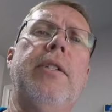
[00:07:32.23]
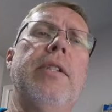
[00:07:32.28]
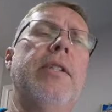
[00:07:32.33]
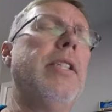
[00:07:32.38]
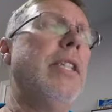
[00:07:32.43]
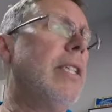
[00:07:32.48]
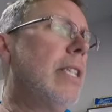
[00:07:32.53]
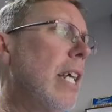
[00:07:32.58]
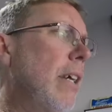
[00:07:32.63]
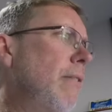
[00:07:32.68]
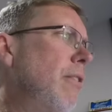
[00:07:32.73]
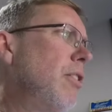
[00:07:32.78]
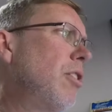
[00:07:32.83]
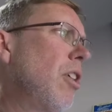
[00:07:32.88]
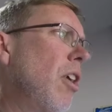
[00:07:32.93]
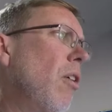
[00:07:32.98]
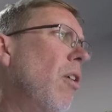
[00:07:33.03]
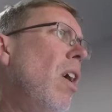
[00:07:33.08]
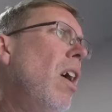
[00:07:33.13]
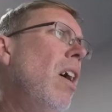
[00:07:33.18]
the C7.
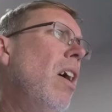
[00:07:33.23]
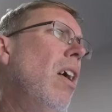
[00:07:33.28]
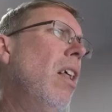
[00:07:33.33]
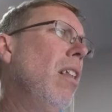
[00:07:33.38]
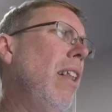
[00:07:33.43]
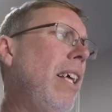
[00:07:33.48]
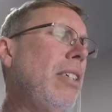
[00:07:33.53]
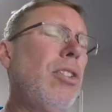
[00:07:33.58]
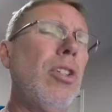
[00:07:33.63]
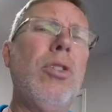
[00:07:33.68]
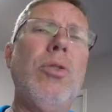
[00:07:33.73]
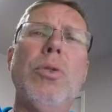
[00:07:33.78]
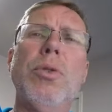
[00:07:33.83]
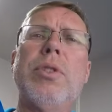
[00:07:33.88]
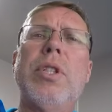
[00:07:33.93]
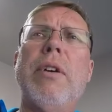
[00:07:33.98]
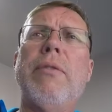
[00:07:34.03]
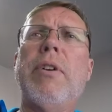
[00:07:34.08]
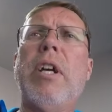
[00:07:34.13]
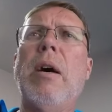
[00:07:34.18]
So lots of cool
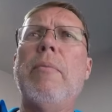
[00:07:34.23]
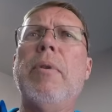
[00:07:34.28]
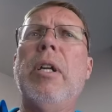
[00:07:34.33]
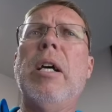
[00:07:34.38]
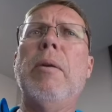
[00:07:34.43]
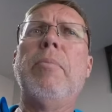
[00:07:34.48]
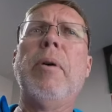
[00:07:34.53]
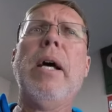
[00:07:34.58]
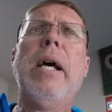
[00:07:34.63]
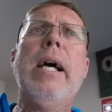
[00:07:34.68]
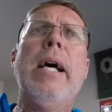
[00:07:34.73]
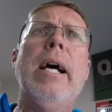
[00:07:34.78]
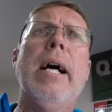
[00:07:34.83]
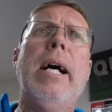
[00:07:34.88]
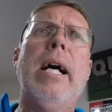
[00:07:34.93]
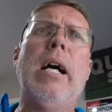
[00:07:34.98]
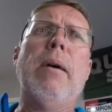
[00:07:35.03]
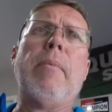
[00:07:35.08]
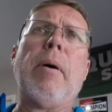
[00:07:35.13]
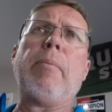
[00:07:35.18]
stuff coming up.
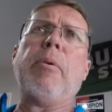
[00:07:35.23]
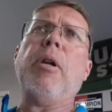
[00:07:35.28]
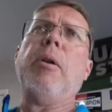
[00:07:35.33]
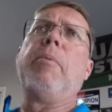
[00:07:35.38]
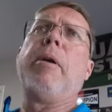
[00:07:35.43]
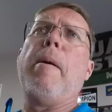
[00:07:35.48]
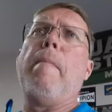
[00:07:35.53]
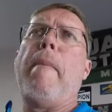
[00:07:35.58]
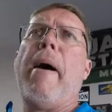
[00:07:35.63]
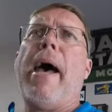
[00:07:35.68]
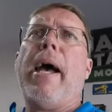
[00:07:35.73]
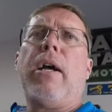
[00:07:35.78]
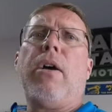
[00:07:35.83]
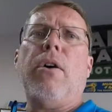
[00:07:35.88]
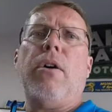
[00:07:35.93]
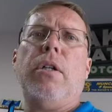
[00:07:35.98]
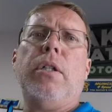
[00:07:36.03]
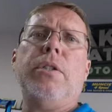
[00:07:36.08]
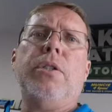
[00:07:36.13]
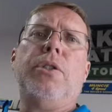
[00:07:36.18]
Um, I'm going to get back
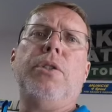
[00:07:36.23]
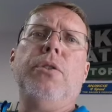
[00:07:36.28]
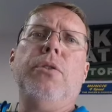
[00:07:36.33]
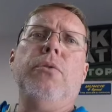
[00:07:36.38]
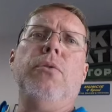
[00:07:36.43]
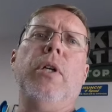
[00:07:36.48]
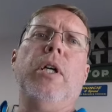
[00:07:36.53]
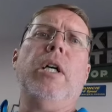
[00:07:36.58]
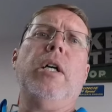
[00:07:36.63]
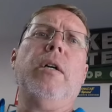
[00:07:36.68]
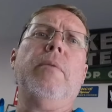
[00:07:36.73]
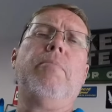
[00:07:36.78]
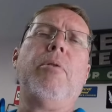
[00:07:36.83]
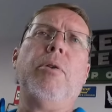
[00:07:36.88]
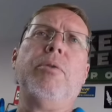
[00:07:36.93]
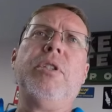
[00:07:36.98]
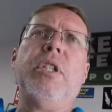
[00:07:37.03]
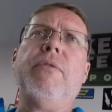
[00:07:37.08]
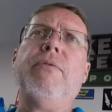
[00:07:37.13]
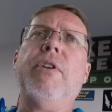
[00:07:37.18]
on to uh,
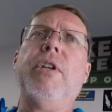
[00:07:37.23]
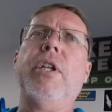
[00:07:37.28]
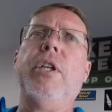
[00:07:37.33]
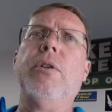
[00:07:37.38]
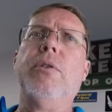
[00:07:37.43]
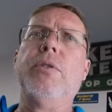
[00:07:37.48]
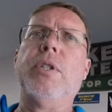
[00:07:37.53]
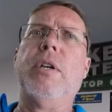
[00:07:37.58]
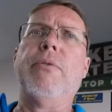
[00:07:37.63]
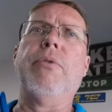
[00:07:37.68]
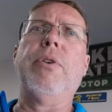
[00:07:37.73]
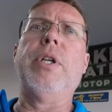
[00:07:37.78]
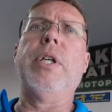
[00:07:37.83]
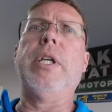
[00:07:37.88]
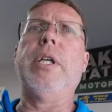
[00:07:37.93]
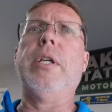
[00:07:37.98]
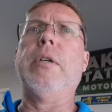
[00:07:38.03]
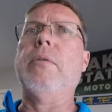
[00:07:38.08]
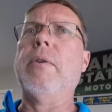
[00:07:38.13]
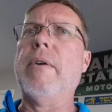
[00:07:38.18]
posting videos
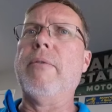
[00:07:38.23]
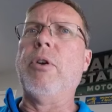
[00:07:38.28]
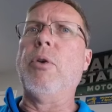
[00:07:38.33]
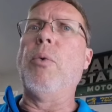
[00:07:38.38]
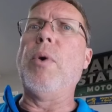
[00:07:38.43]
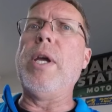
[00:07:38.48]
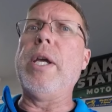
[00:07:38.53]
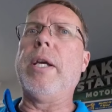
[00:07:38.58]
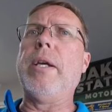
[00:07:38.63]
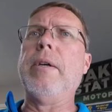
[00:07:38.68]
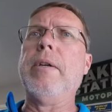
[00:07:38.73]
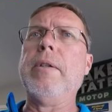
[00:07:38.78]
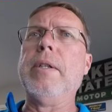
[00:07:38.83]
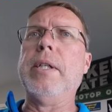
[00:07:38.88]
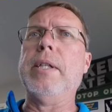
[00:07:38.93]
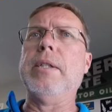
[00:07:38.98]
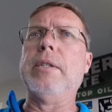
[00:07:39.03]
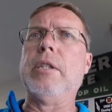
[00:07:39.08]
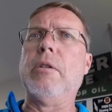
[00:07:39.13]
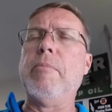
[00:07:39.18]
every every week
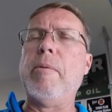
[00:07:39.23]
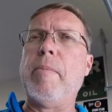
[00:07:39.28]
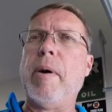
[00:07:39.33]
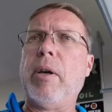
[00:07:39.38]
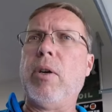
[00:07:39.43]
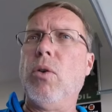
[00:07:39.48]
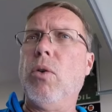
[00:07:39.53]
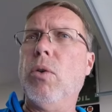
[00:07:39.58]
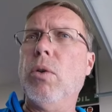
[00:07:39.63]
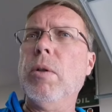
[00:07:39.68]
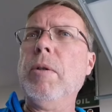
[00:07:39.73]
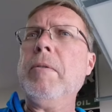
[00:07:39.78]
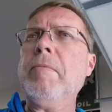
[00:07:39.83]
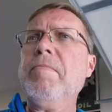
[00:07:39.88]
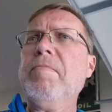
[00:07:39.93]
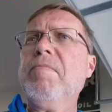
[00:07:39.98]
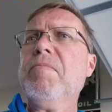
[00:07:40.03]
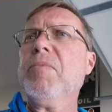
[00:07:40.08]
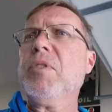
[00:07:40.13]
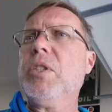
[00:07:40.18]
uh, is going to be my goal.
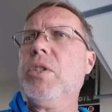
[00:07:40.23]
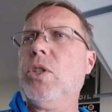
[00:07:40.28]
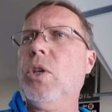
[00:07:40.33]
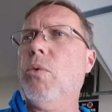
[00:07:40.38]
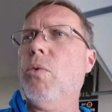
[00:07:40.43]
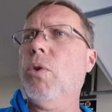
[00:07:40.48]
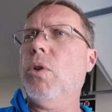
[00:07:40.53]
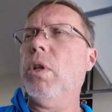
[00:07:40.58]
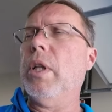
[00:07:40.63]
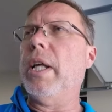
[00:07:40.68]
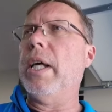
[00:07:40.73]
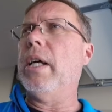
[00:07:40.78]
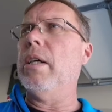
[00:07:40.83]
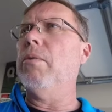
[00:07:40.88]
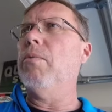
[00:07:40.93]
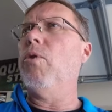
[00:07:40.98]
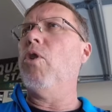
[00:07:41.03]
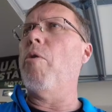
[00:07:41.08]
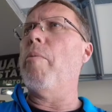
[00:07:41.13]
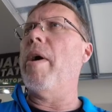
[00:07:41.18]
So we'll uh,
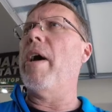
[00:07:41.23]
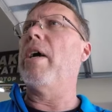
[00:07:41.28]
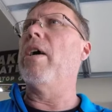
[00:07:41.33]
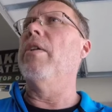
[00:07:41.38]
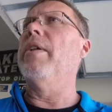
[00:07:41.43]
we'll go back